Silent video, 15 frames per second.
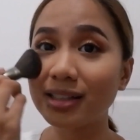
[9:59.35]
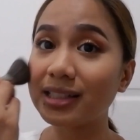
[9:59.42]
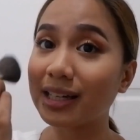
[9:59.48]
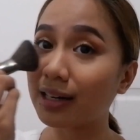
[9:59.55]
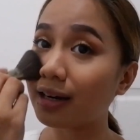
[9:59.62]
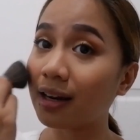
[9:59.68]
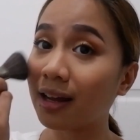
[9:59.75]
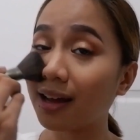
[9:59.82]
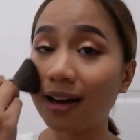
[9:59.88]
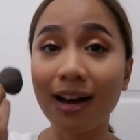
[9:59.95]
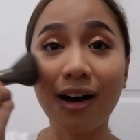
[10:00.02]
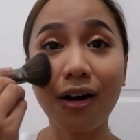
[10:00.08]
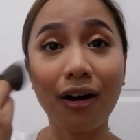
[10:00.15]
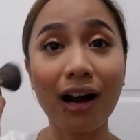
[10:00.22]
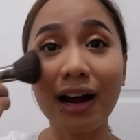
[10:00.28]
and
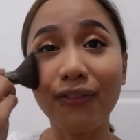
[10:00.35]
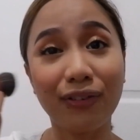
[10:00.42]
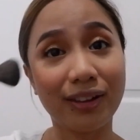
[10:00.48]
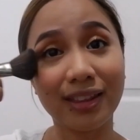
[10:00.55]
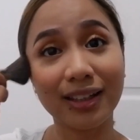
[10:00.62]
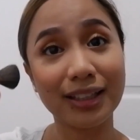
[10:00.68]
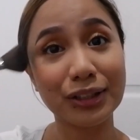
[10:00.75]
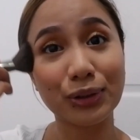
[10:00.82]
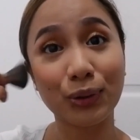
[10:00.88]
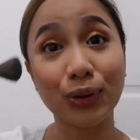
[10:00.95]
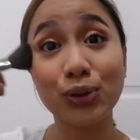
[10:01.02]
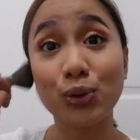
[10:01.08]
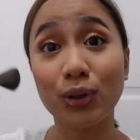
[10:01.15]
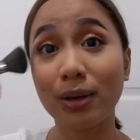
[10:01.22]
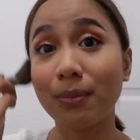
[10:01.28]
everything that you
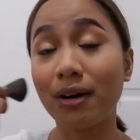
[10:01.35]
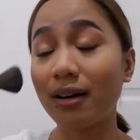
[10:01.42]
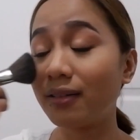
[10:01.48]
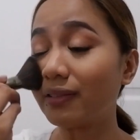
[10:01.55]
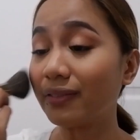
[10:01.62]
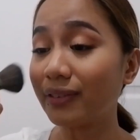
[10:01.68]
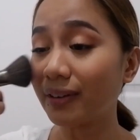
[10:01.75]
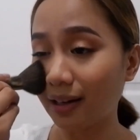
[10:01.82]
could dream of.